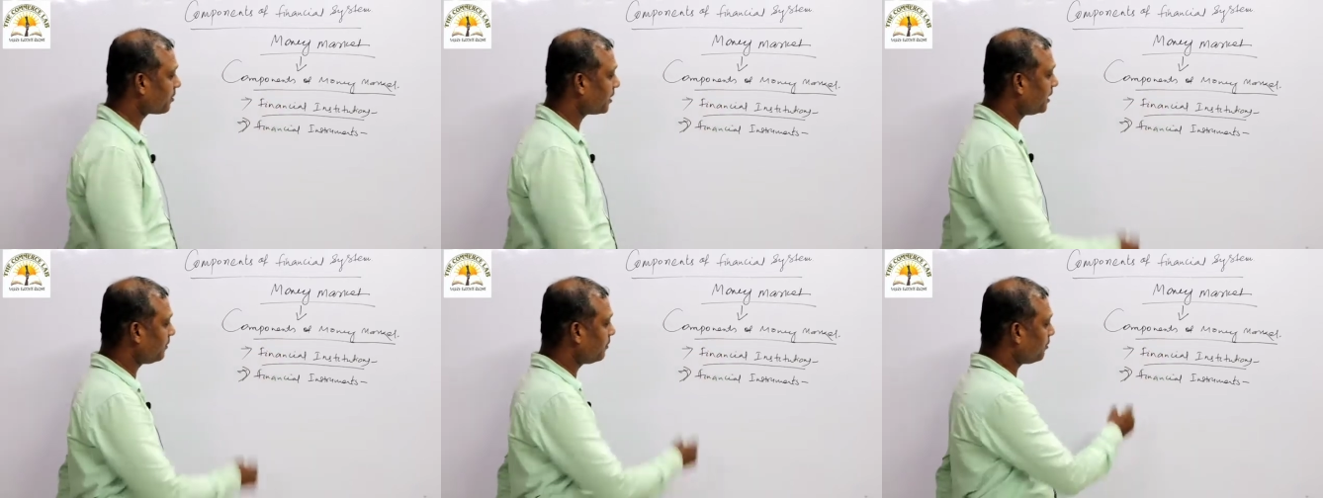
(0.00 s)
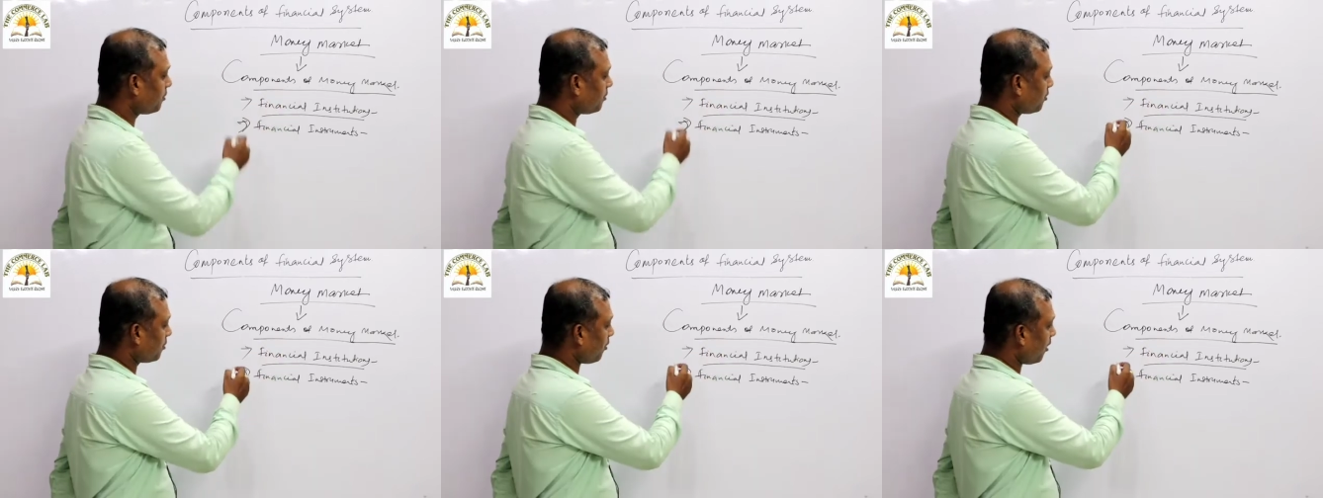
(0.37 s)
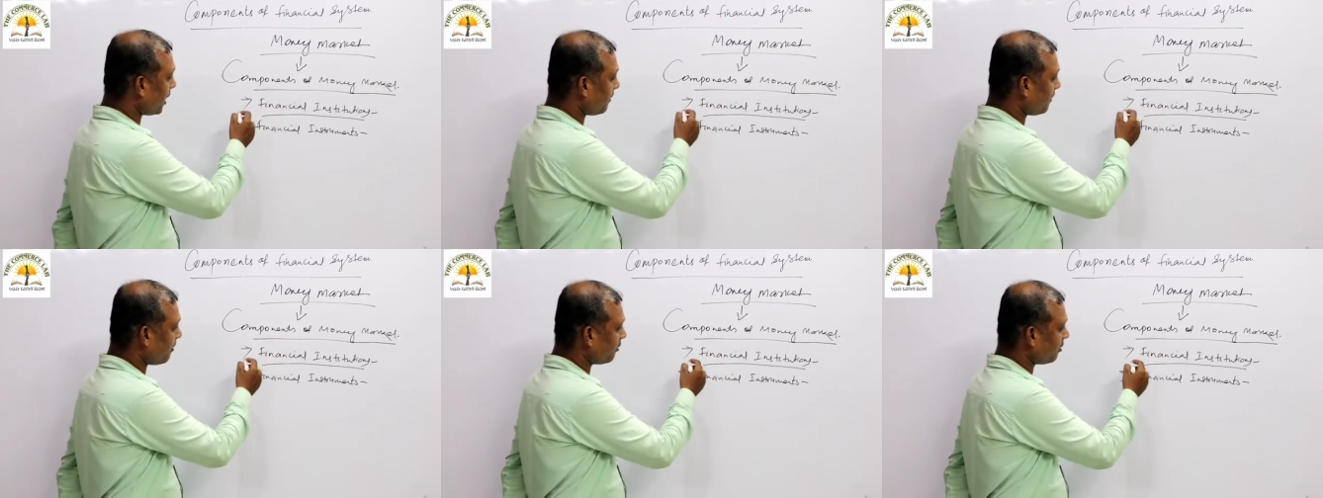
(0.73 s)
So if you
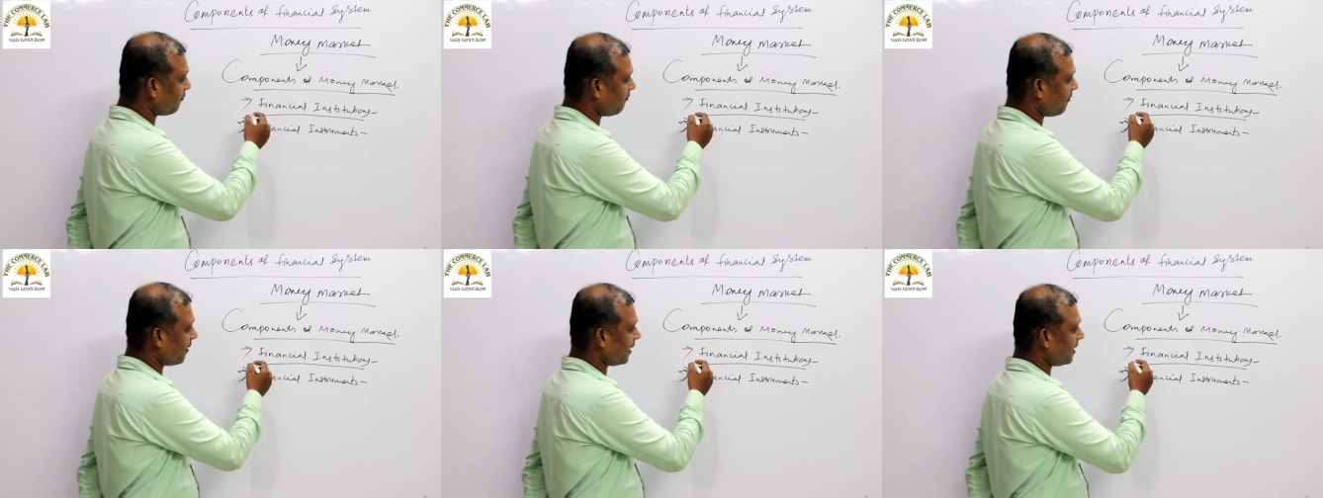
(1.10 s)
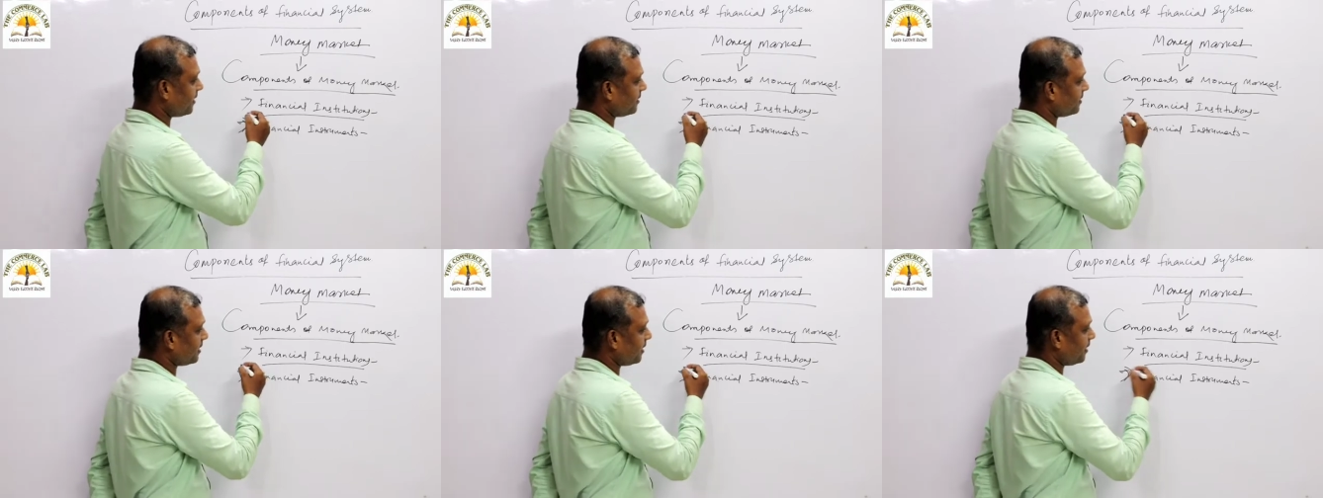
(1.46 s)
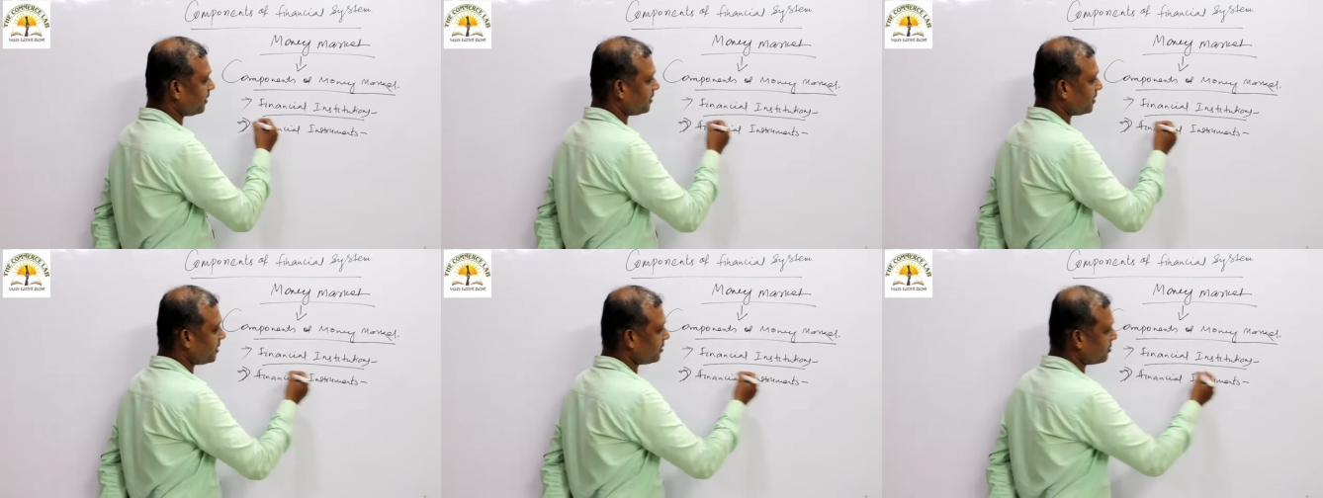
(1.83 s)
talk about the
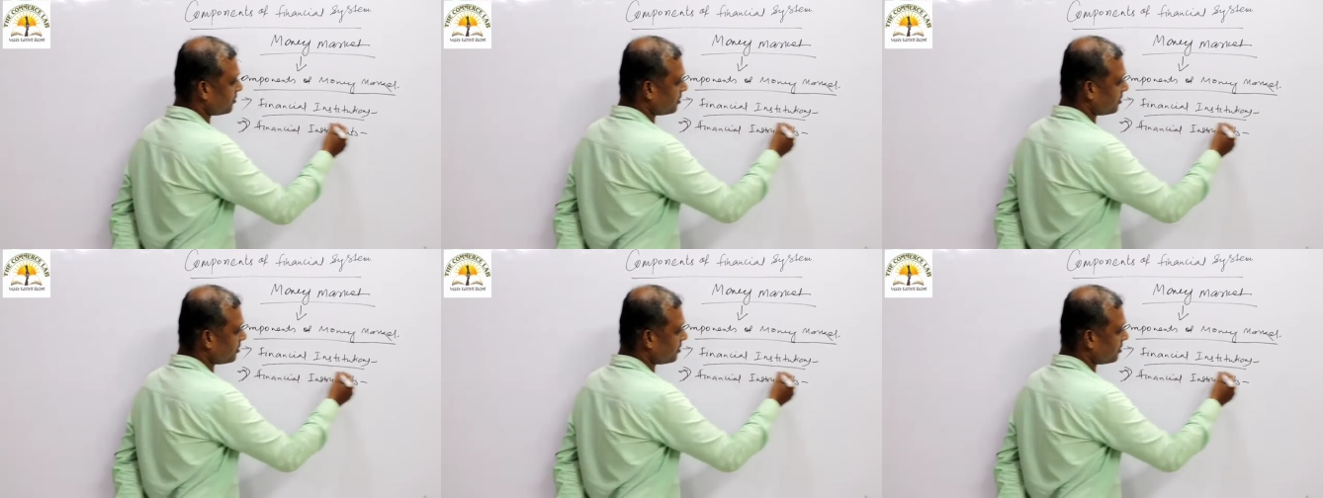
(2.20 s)
financial